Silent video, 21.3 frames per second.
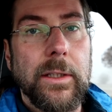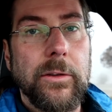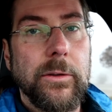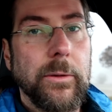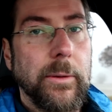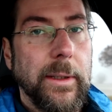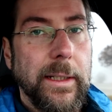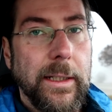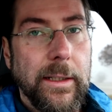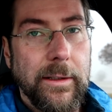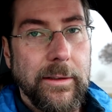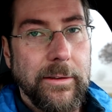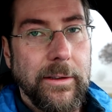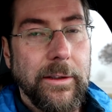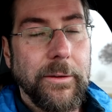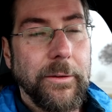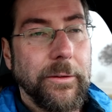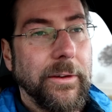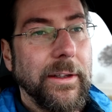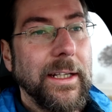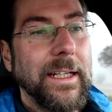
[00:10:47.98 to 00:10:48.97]
doing
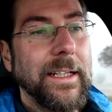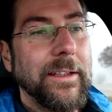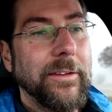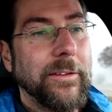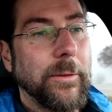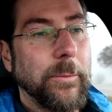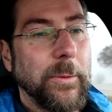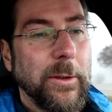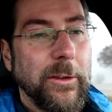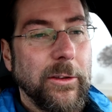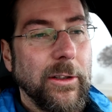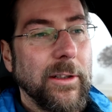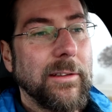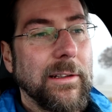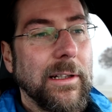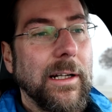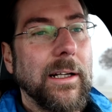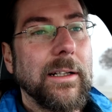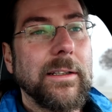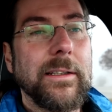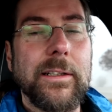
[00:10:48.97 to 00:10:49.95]
those things and we just
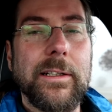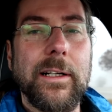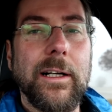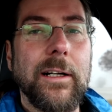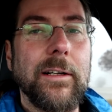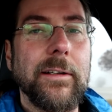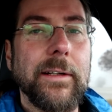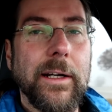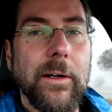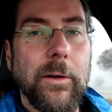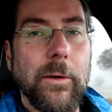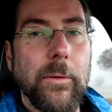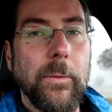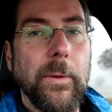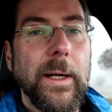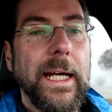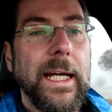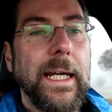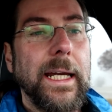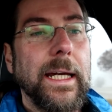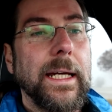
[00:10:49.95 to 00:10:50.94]
lock the car and go
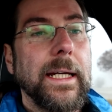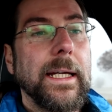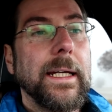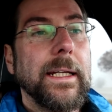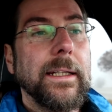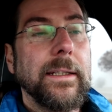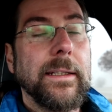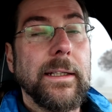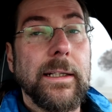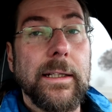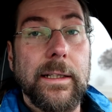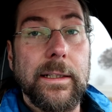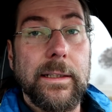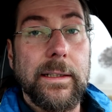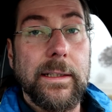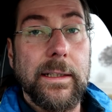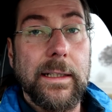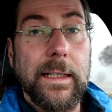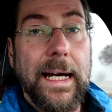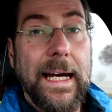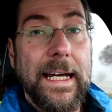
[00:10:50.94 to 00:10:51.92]
away,
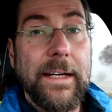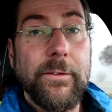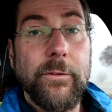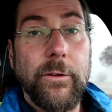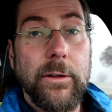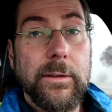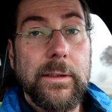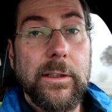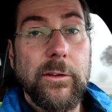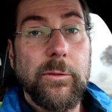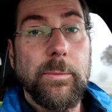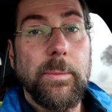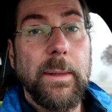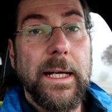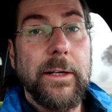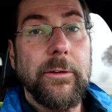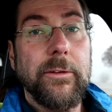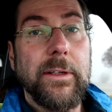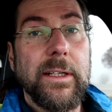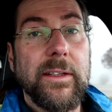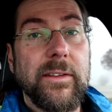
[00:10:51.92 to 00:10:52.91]
the high voltage
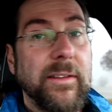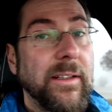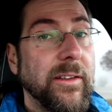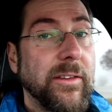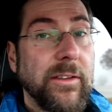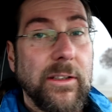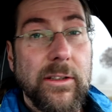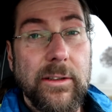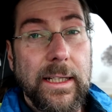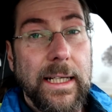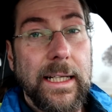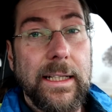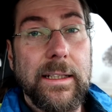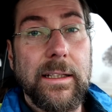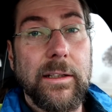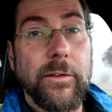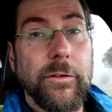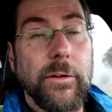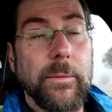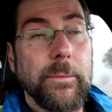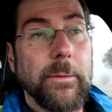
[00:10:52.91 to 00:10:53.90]
battery is
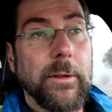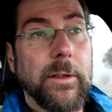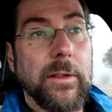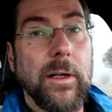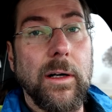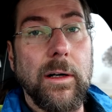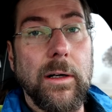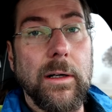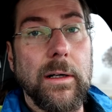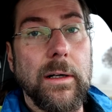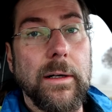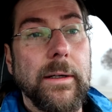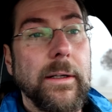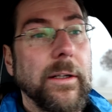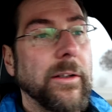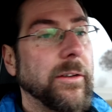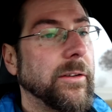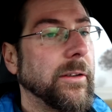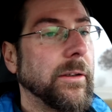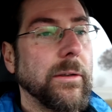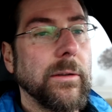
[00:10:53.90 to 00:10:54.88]
disconnected from the car.
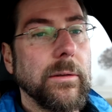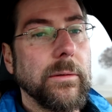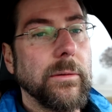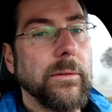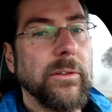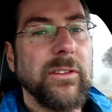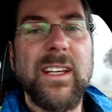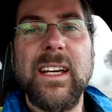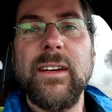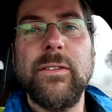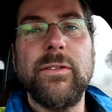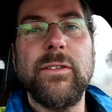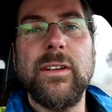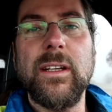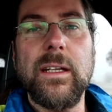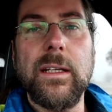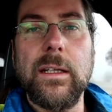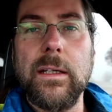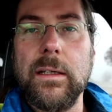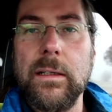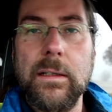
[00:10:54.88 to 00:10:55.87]
So
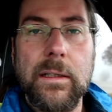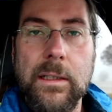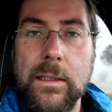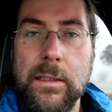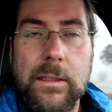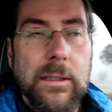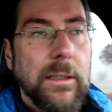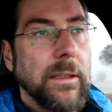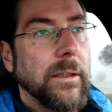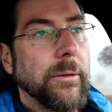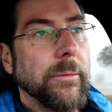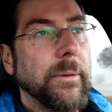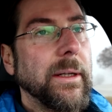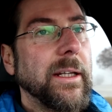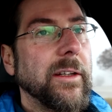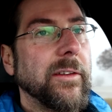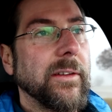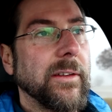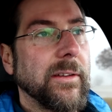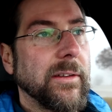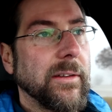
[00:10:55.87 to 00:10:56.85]
safety
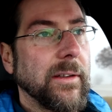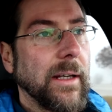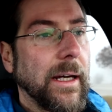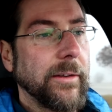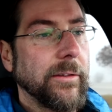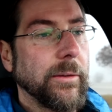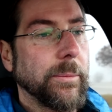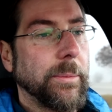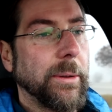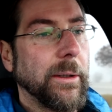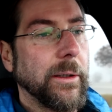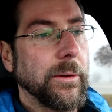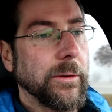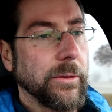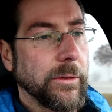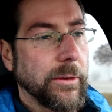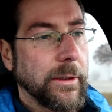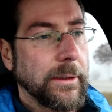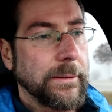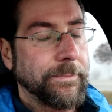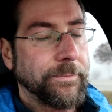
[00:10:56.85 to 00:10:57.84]
reasons, I
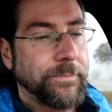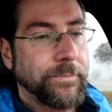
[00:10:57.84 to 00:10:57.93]
suppose.